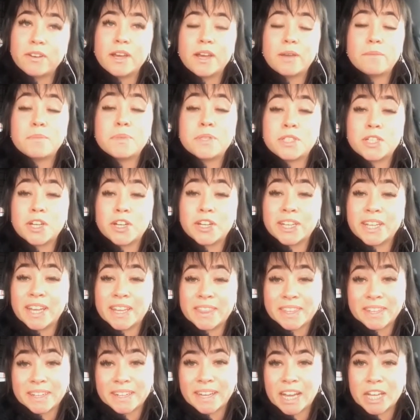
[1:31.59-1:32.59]
I'm studying at
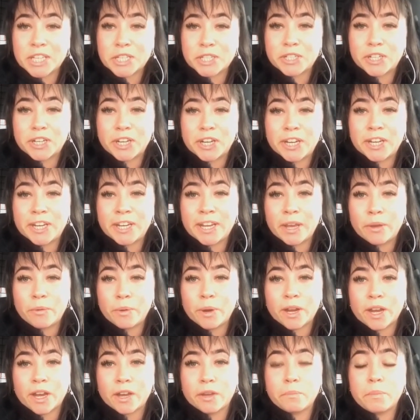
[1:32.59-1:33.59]
the National Learning
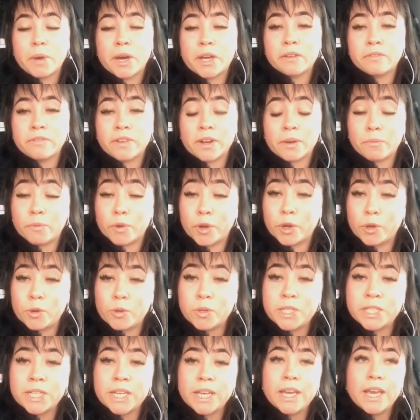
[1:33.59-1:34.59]
Network on Model Farm
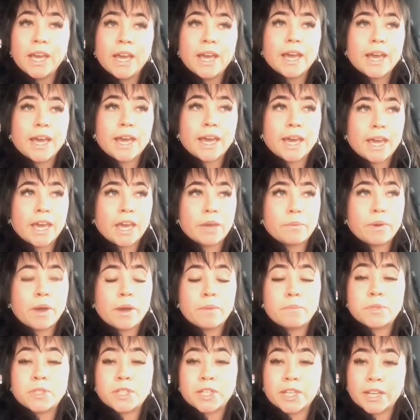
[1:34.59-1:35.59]
Road. Um,
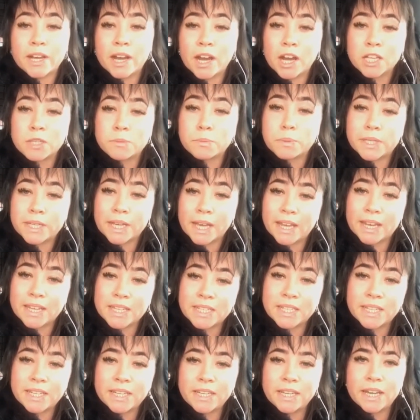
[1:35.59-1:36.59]
I'm studying
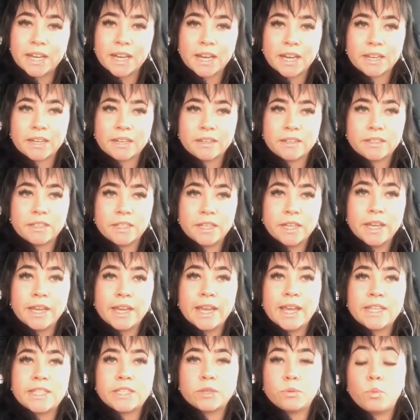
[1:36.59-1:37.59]
hospitality and
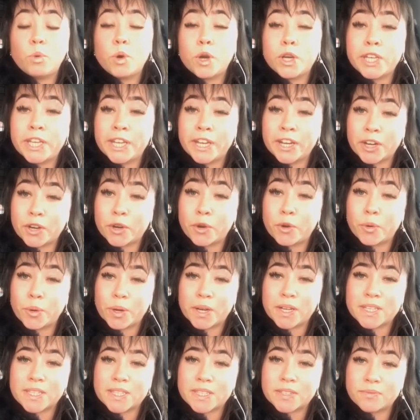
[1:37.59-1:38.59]
it's a one-year
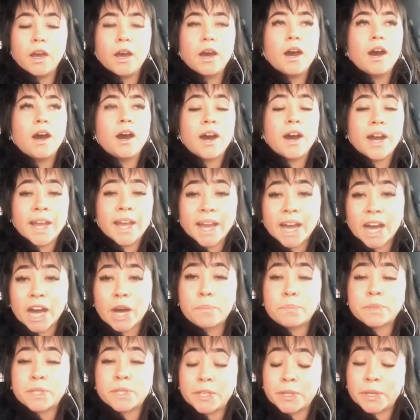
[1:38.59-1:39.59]
course. I
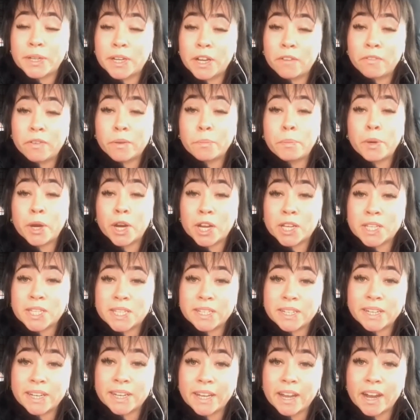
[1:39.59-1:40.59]
absolutely love it
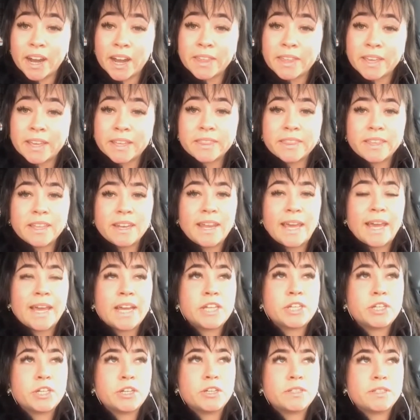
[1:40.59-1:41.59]
personally. I think the
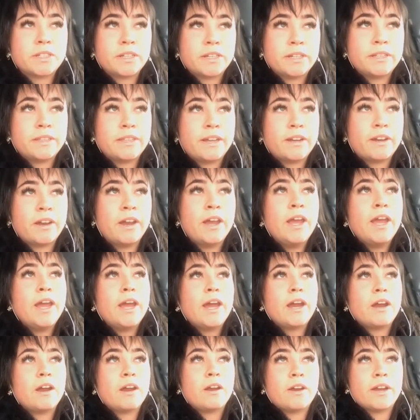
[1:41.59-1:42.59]
lectures in there
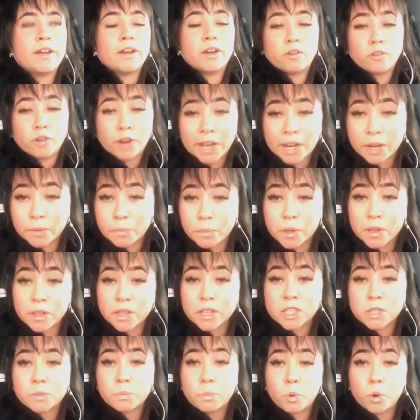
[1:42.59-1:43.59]
are incredible. The
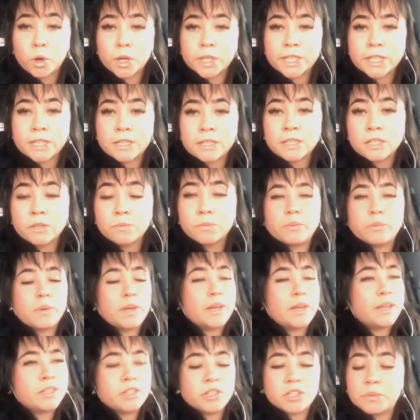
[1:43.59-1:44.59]
support systems,
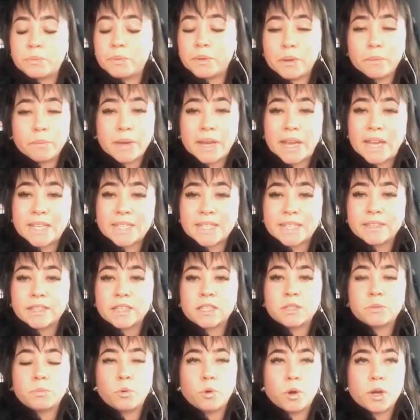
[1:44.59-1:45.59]
it's just been amazing. The
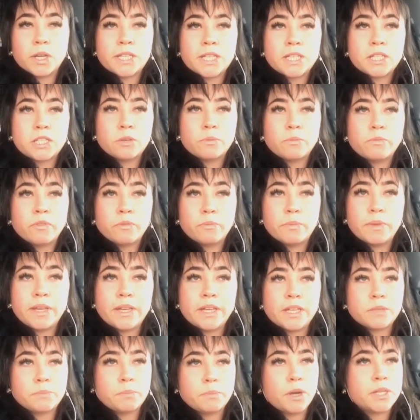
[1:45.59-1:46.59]
support system for me
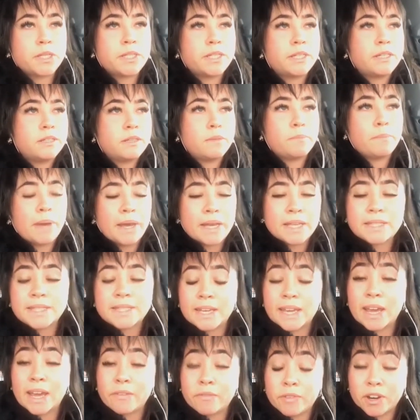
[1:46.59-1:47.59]
is personally the best
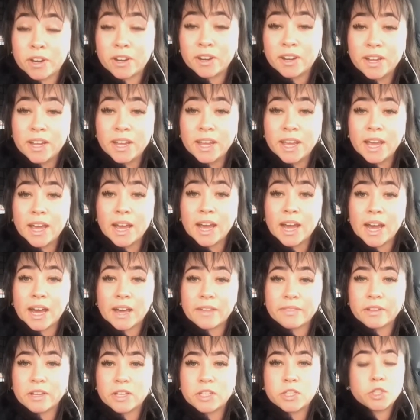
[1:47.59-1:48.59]
thing ever
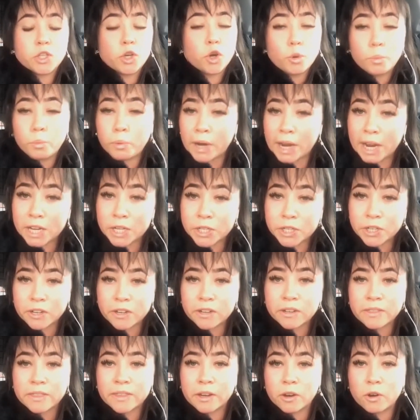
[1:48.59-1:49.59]
and there's no
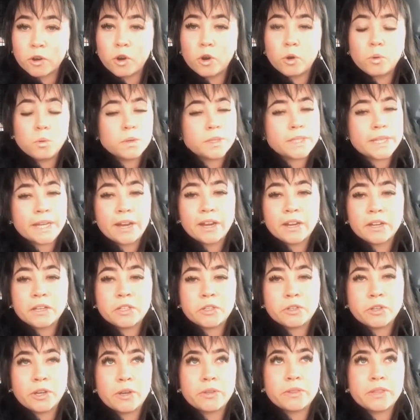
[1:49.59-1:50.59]
pressure. They're always there
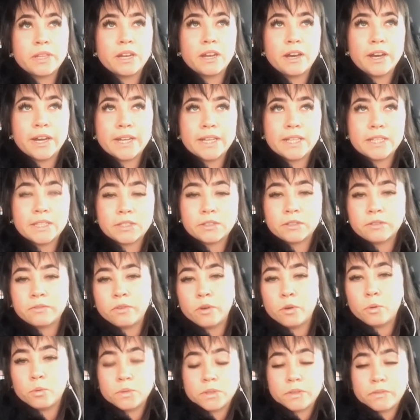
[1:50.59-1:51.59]
throughout the lines,
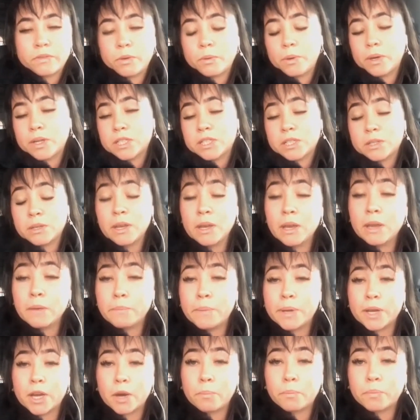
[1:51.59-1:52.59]
phones if you want to
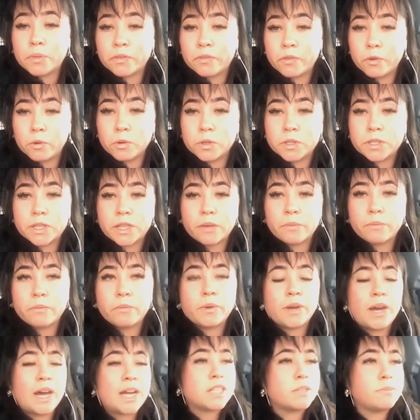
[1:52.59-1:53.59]
pick up the phone to them,
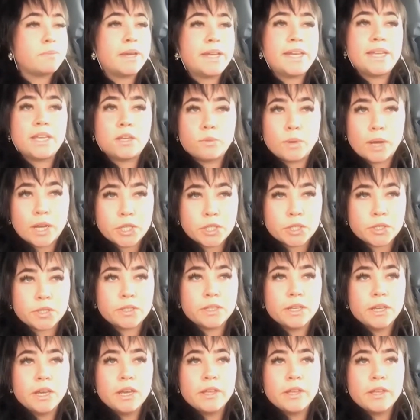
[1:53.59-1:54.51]
ask them any questions.